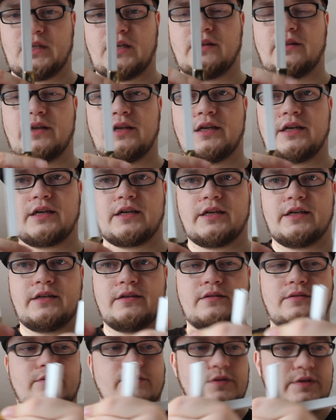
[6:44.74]
And then I
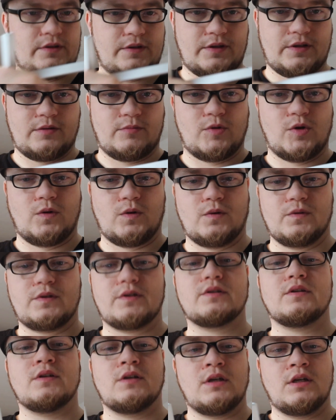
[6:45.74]
can drill some
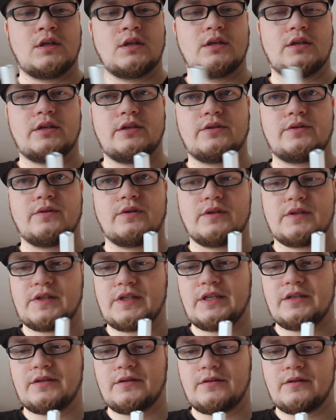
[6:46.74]
holes into the
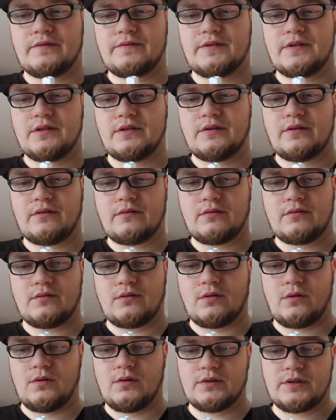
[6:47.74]
center of the
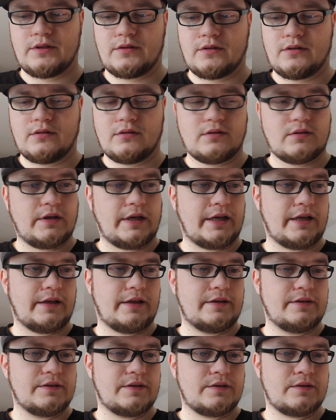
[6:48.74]
holder
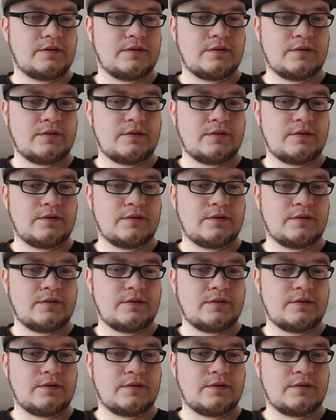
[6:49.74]
and